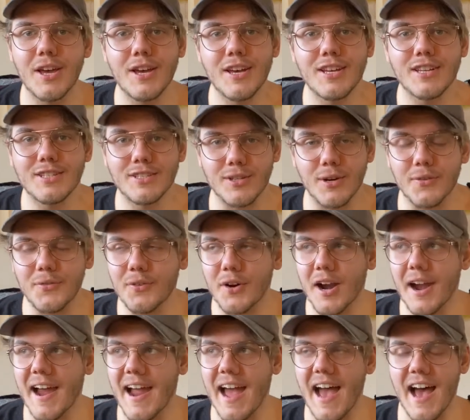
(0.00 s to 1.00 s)
So far
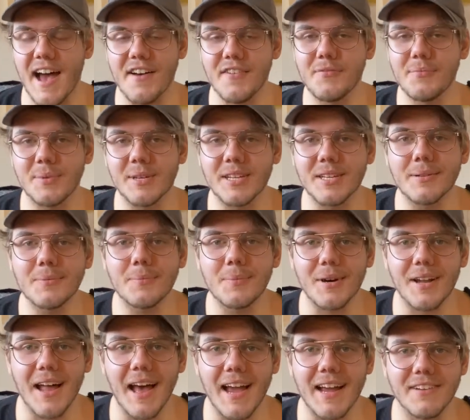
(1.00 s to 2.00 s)
I have been,
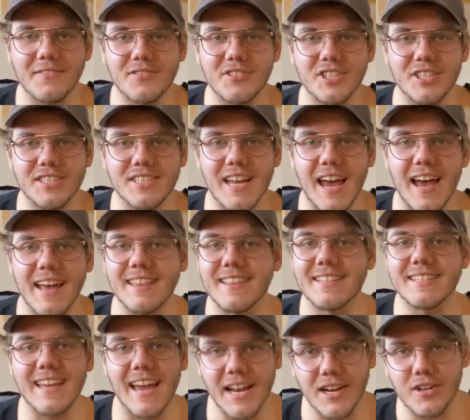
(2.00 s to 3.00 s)
but I've just had
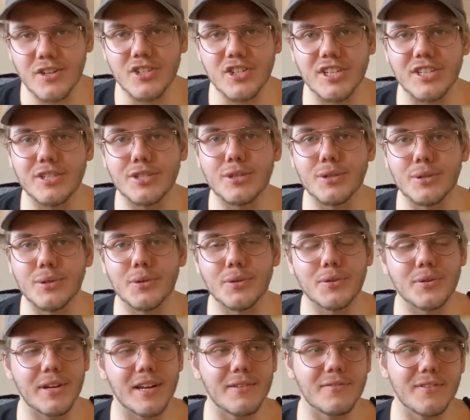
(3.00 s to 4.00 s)
this energy to
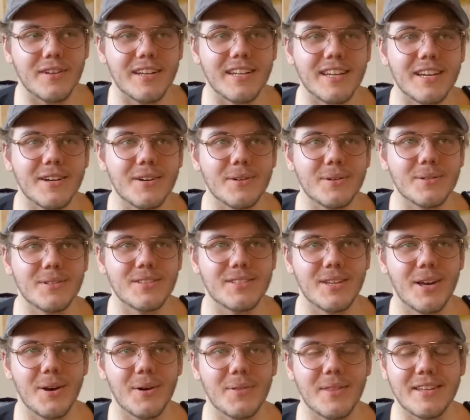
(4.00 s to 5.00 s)
create videos,
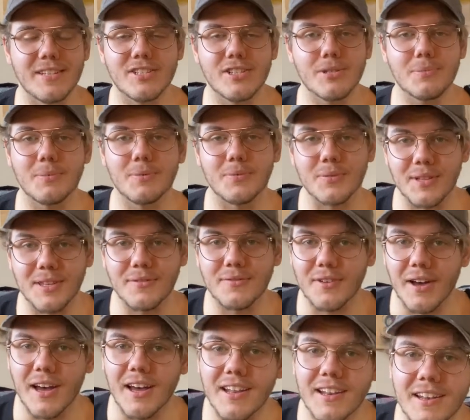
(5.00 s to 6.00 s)
so that's just been really
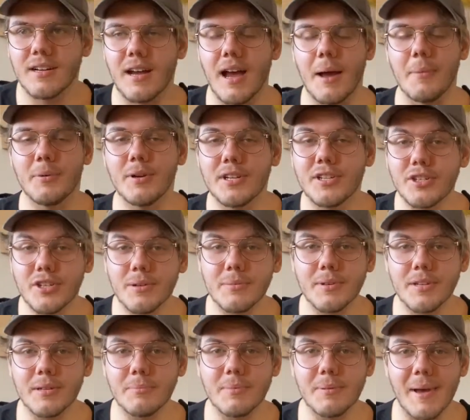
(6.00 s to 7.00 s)
fun. I'm pretty sure I'm
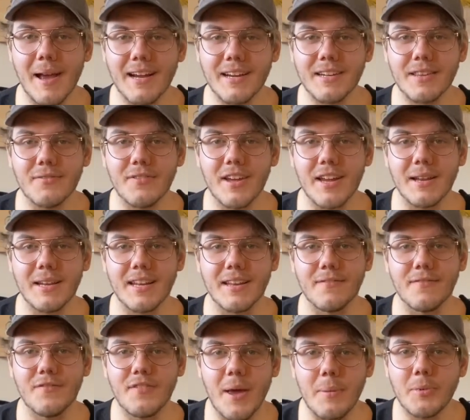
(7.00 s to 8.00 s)
gonna be back in the van
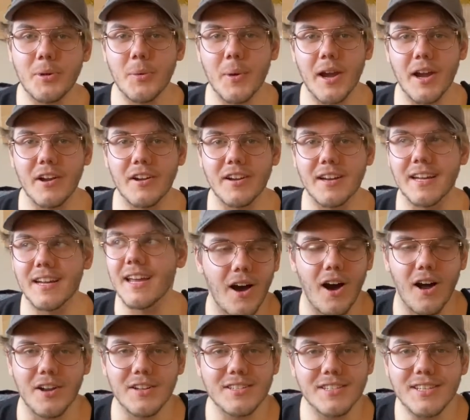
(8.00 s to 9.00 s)
in February.
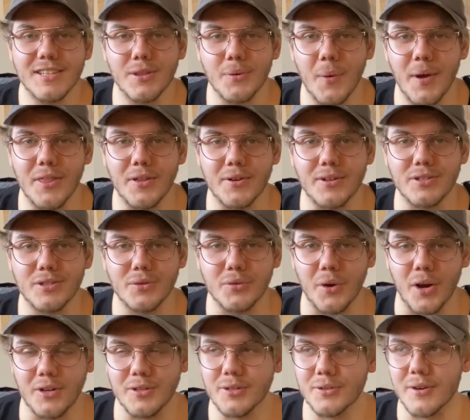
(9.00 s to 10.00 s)
Honestly, the weather in
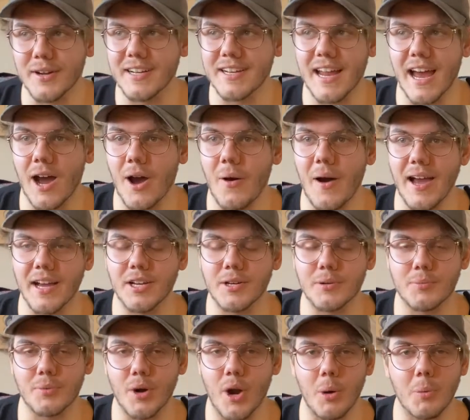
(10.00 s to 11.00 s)
Toronto right now, I
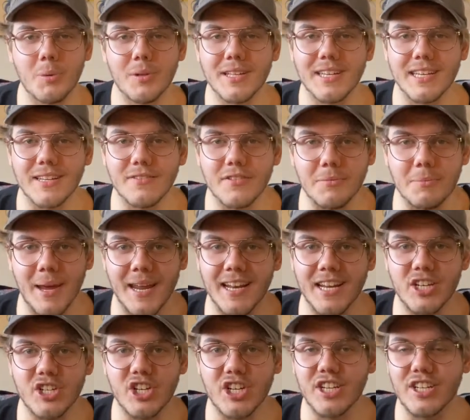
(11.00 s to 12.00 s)
could probably even
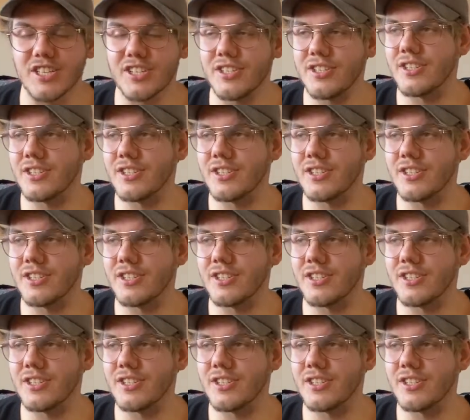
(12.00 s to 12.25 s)
manage it